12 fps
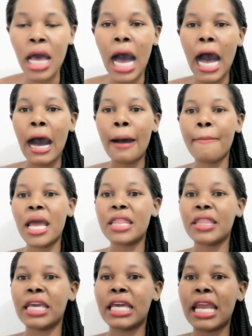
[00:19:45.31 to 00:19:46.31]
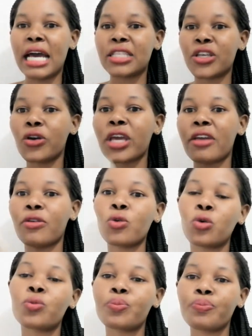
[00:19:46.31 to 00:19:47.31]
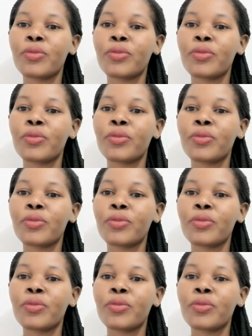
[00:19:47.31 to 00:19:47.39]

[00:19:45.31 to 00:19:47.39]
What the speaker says: And then I say, okay, cool,